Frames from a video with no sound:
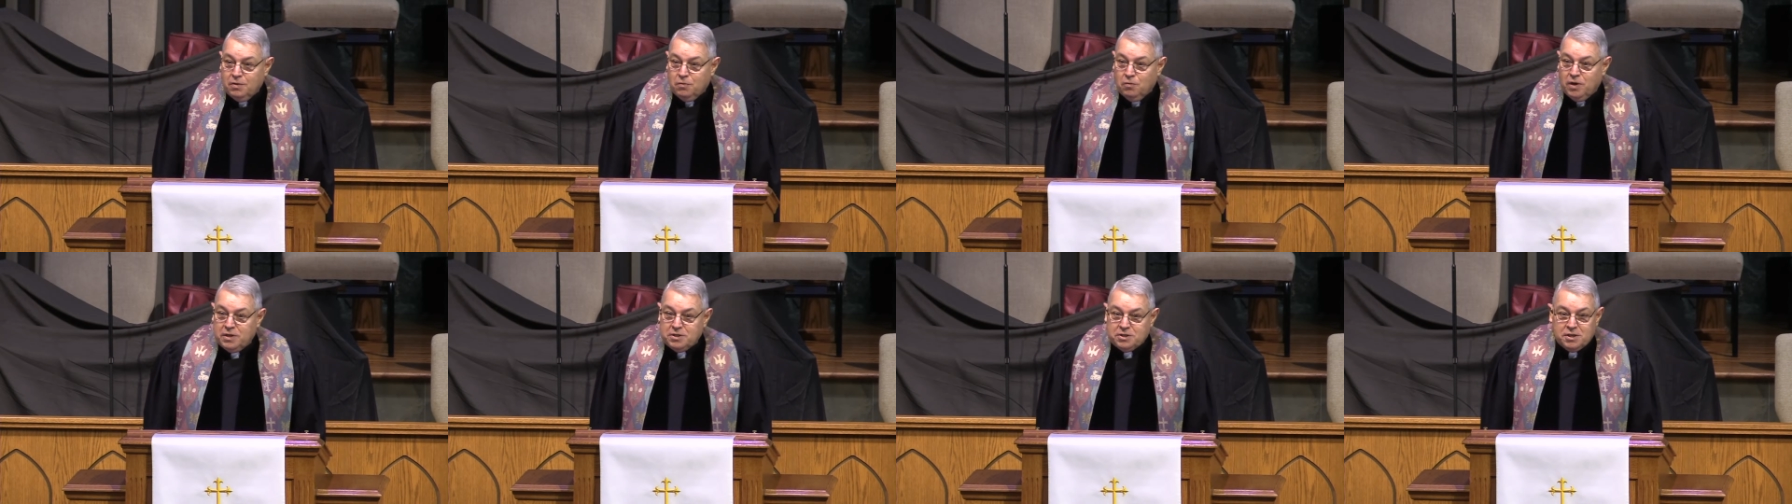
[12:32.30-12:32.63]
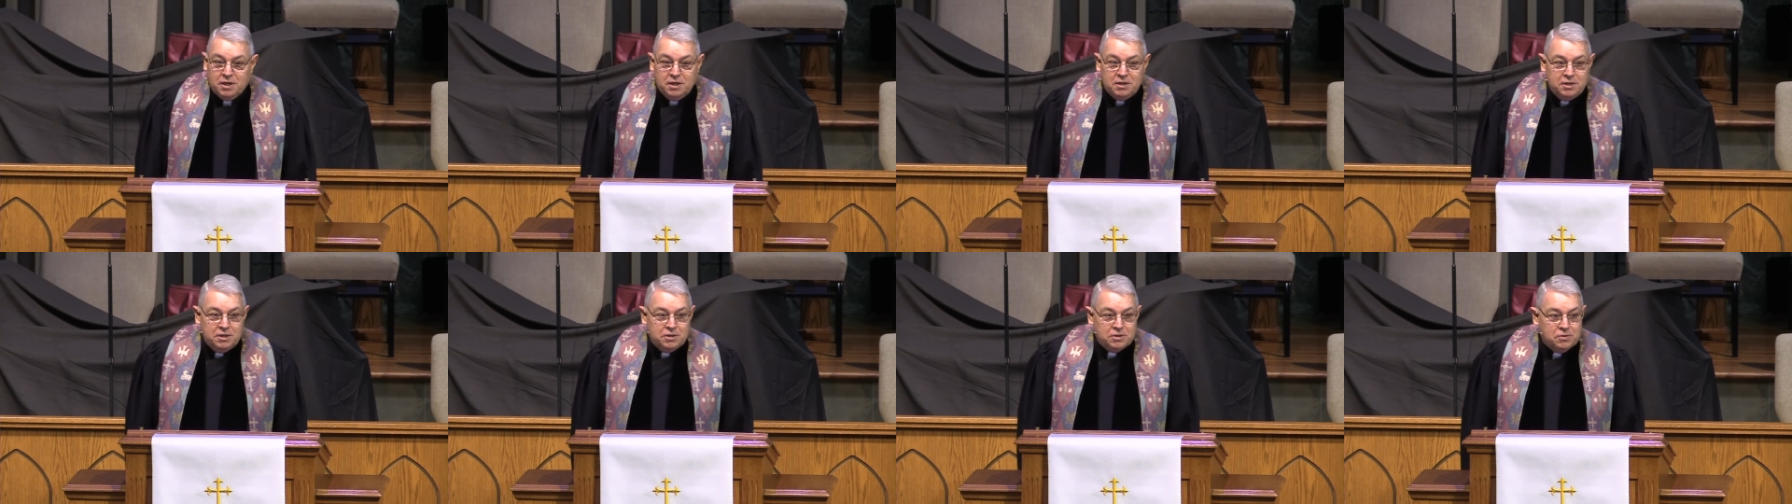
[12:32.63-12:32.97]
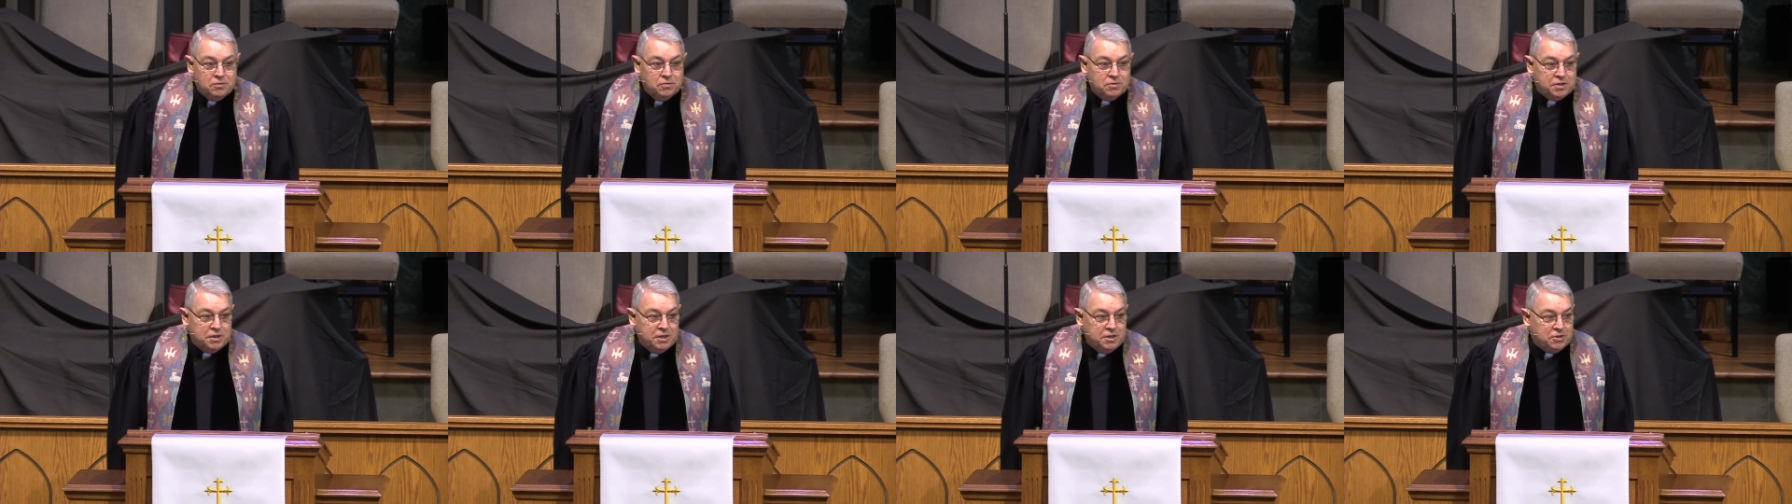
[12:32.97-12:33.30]
what Sunday
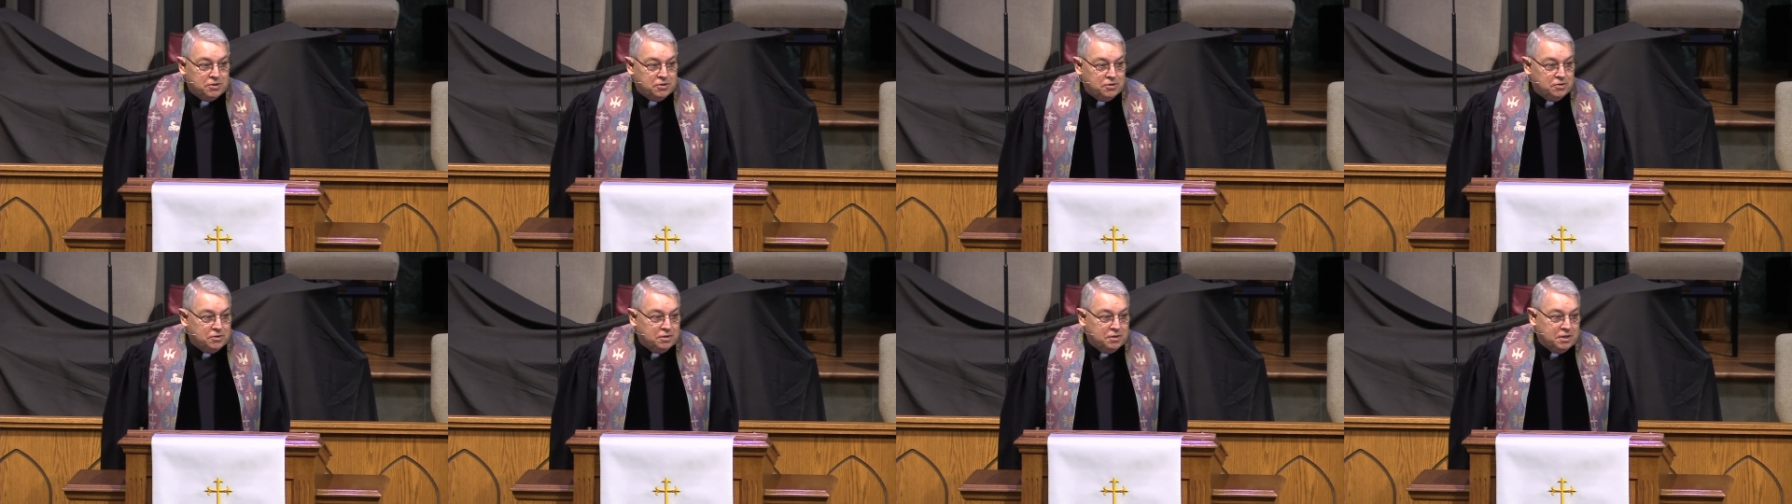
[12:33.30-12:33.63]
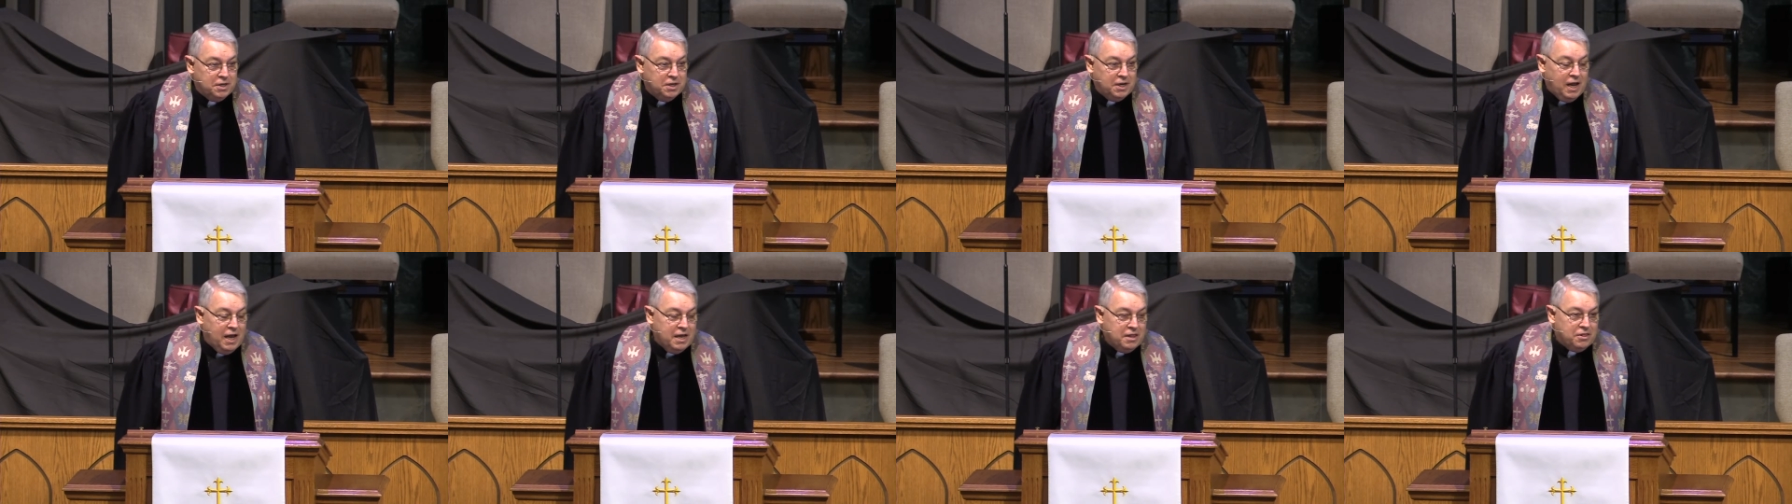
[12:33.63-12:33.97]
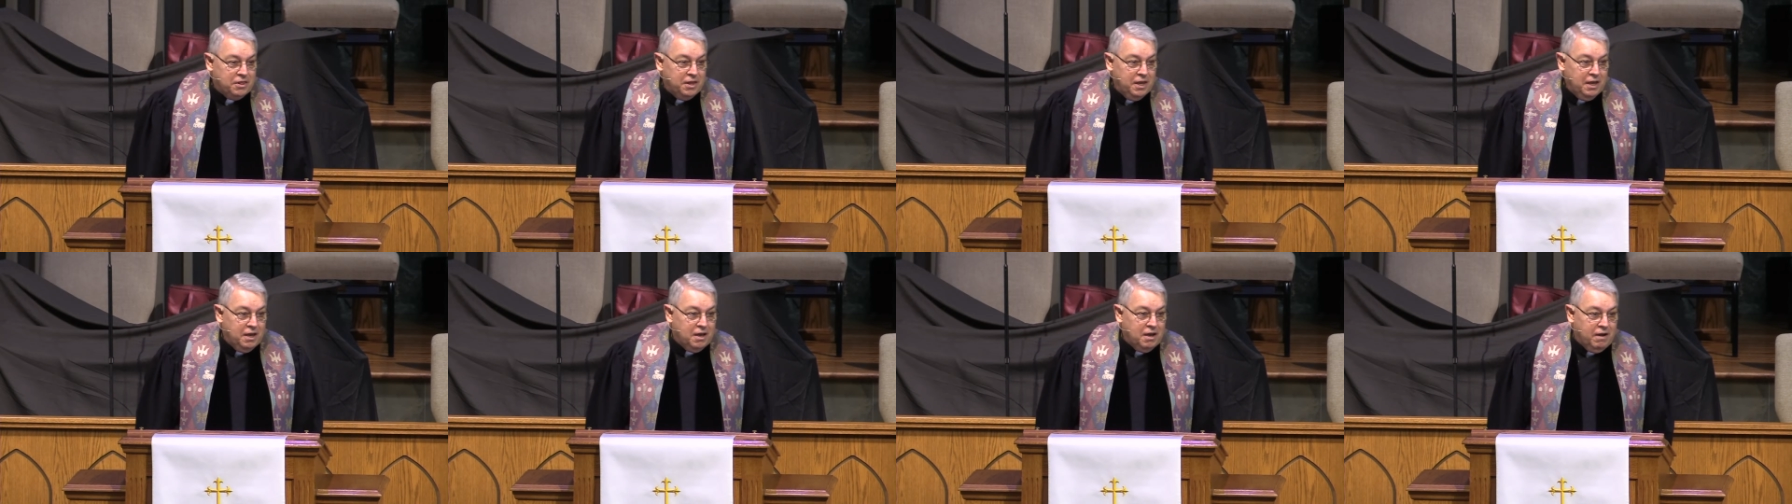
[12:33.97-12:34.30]
school teacher did I
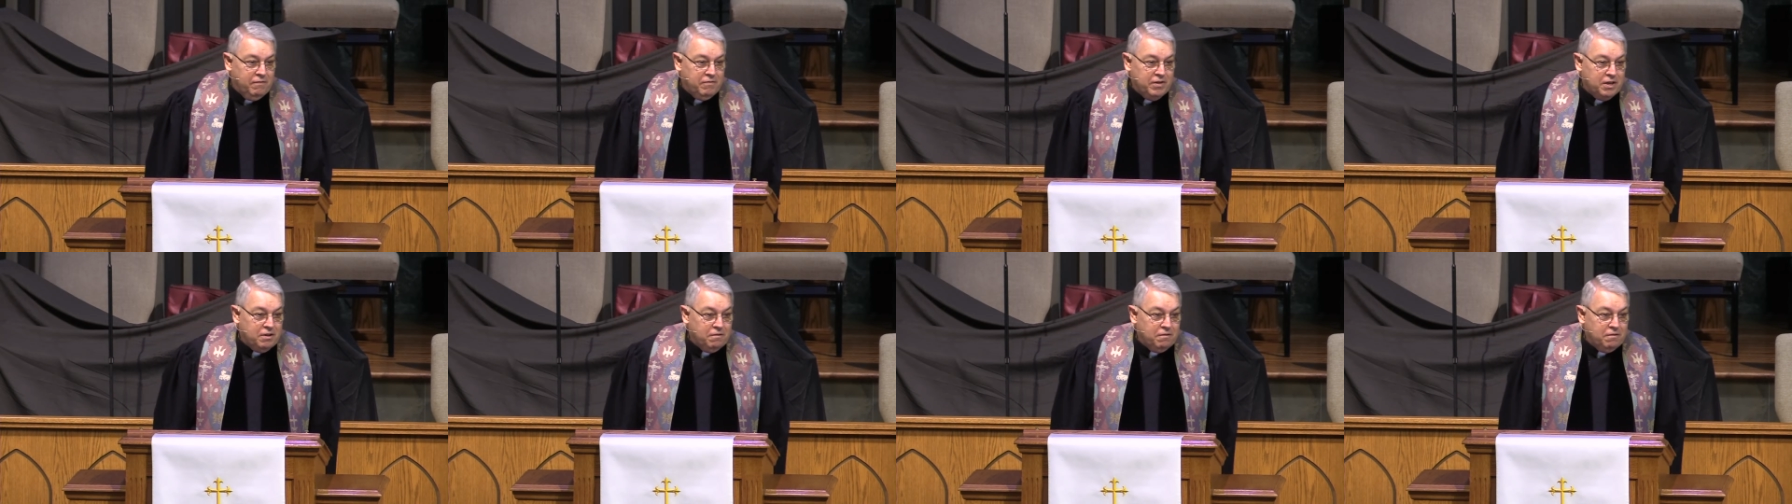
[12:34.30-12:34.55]
think of